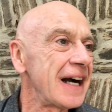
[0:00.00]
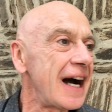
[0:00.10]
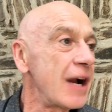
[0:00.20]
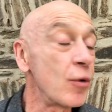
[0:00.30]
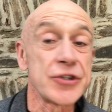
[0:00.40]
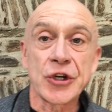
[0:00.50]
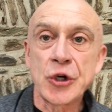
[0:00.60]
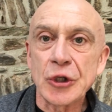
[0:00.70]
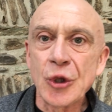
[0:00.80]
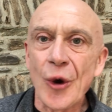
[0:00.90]
I was a
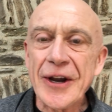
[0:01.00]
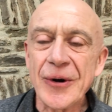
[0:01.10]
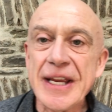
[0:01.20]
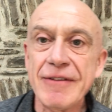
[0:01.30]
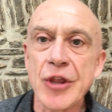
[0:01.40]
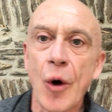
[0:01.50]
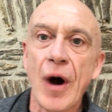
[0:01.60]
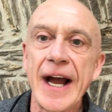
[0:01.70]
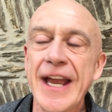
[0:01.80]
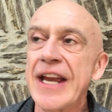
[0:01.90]
good lawyer, even though
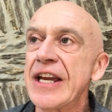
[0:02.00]
I